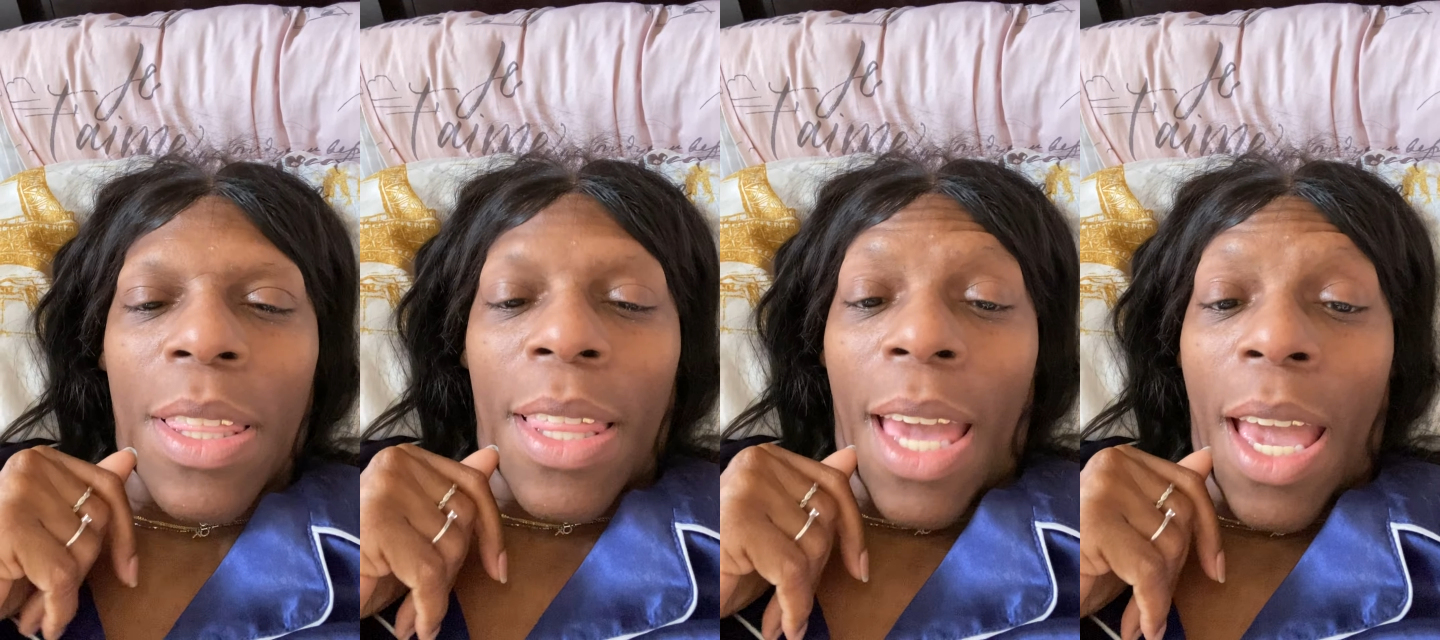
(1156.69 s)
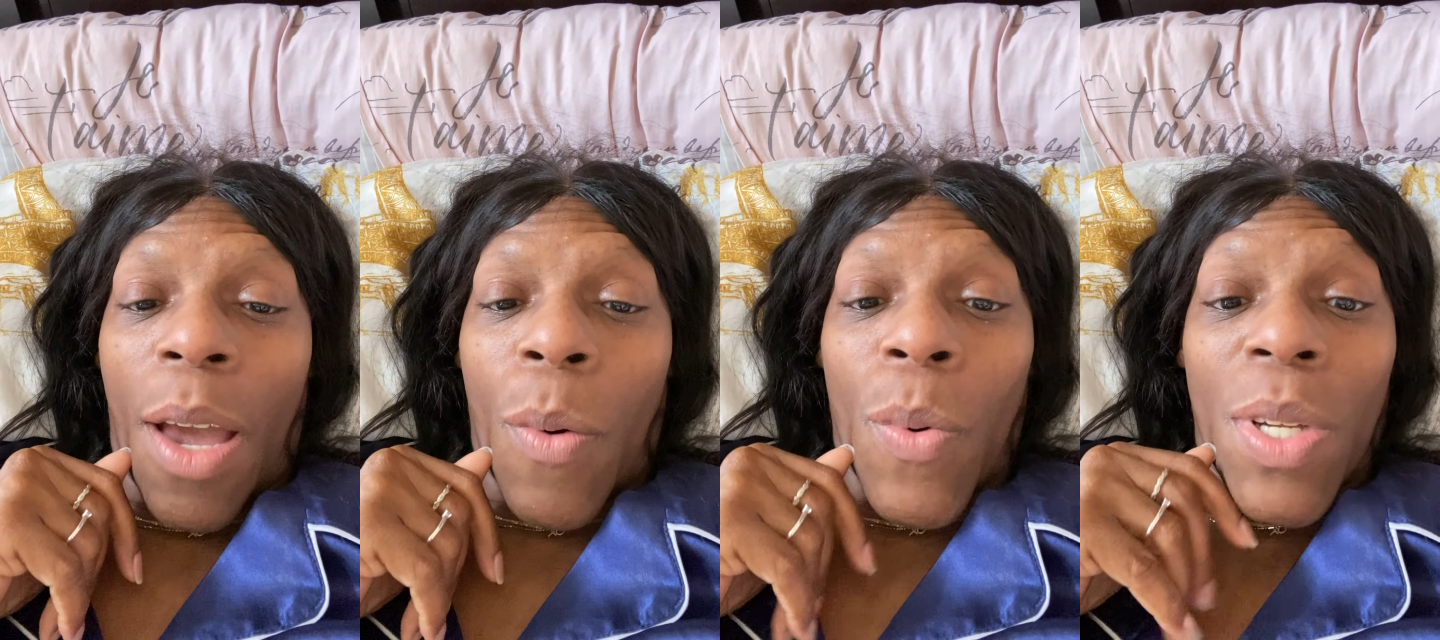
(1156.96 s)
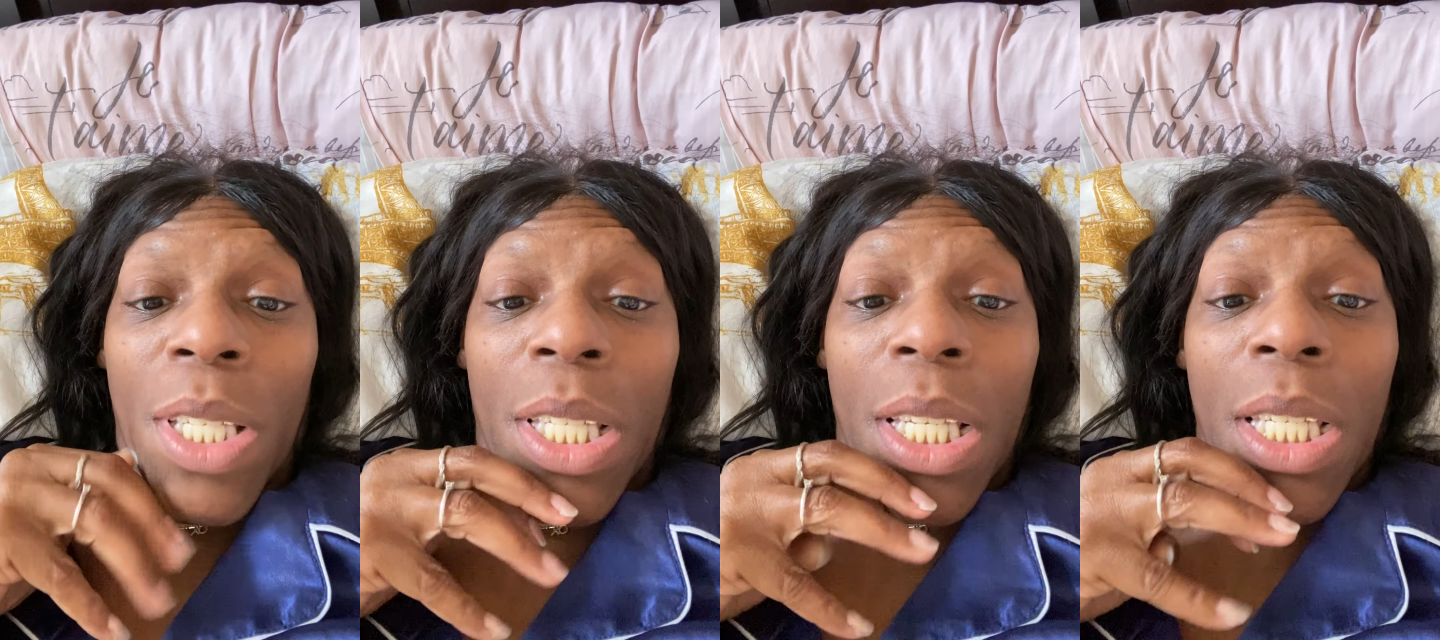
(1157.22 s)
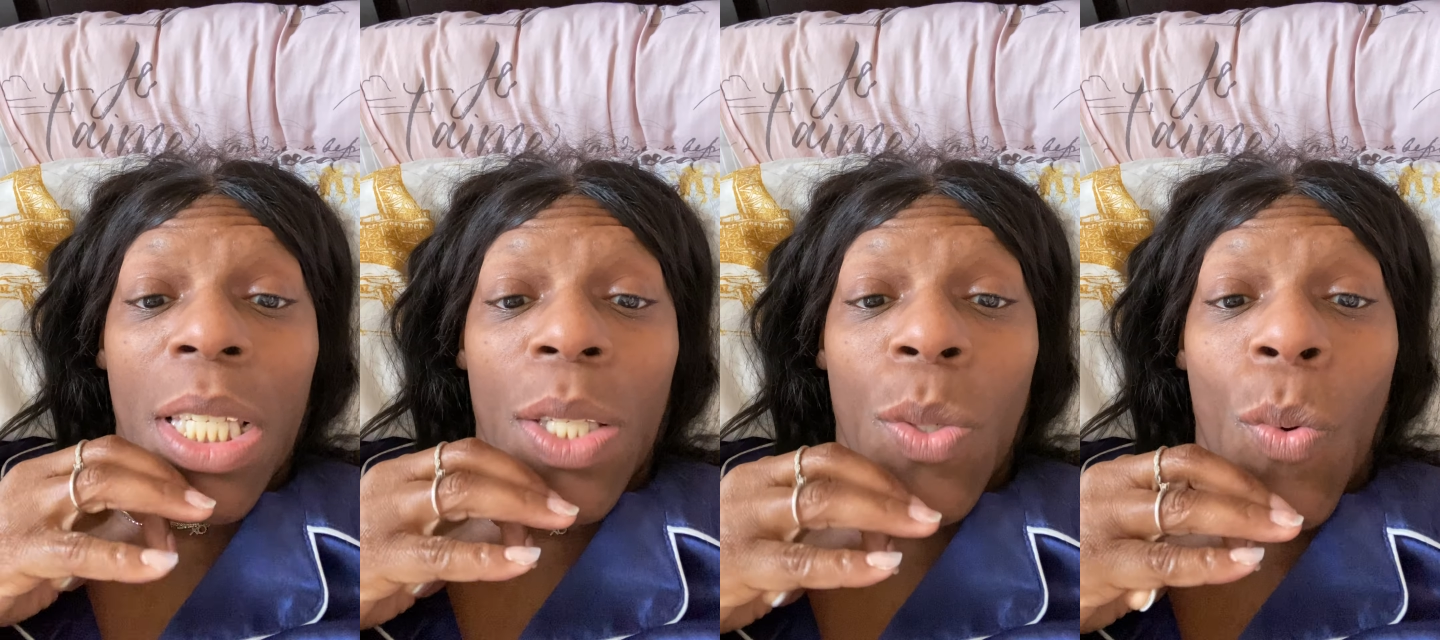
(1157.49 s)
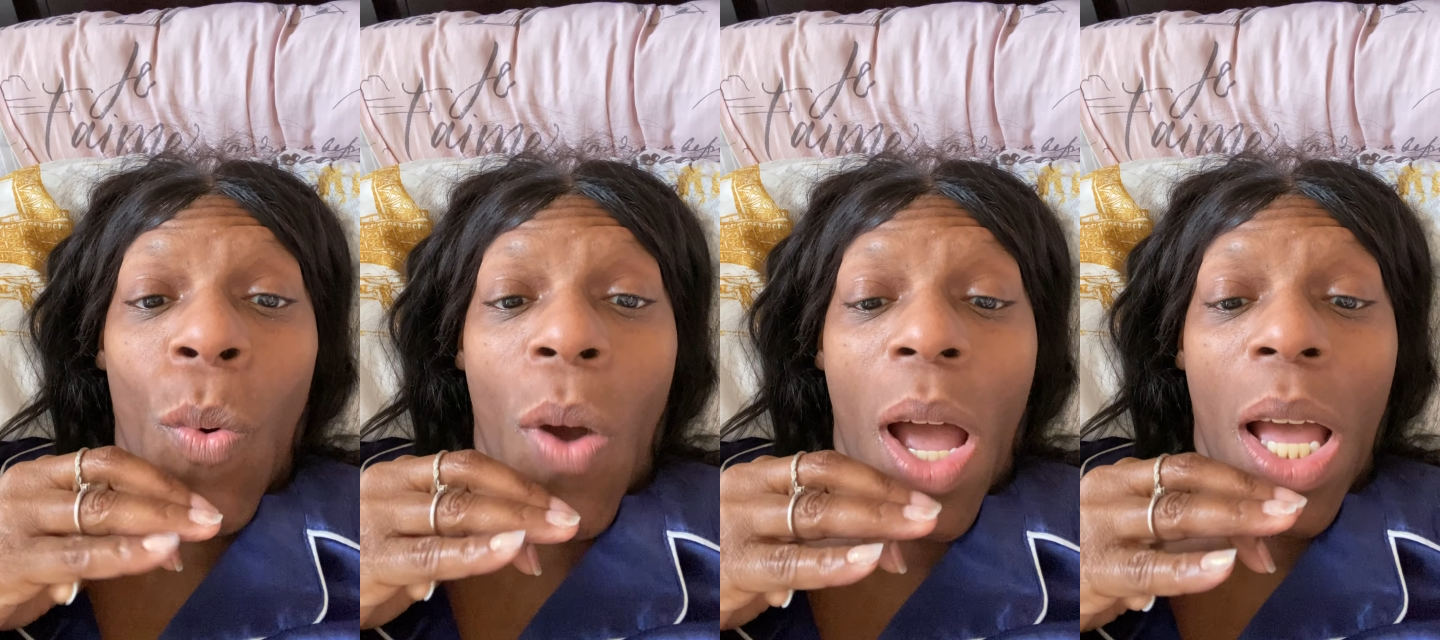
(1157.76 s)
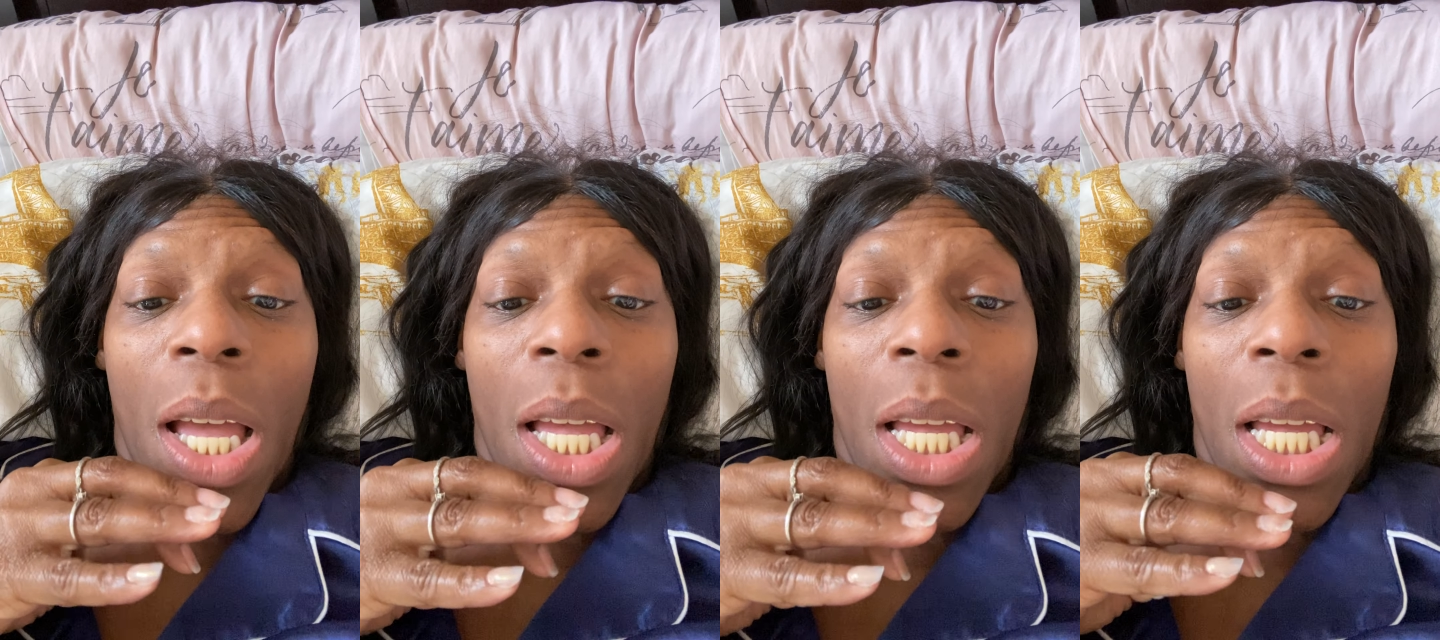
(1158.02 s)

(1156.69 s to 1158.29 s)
there was the store.